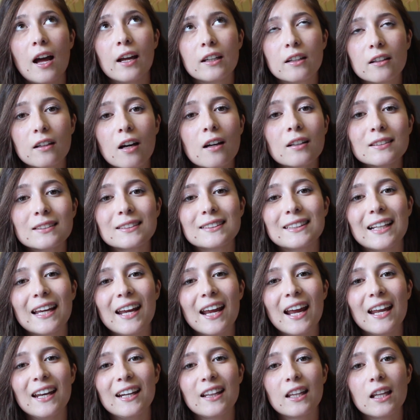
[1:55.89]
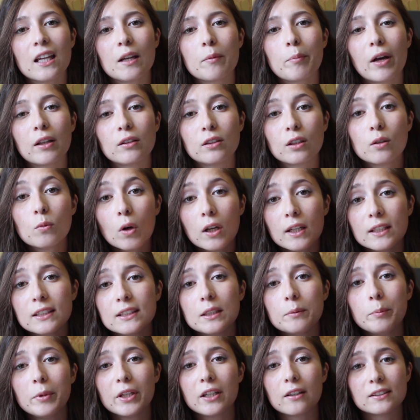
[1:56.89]
I can't say anything about the
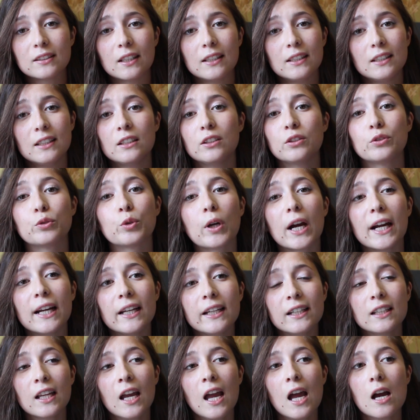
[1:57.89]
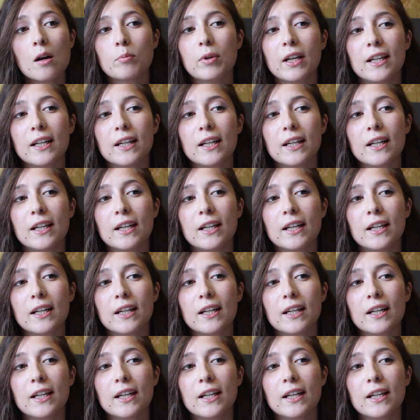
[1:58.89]
quality because I didn't try it,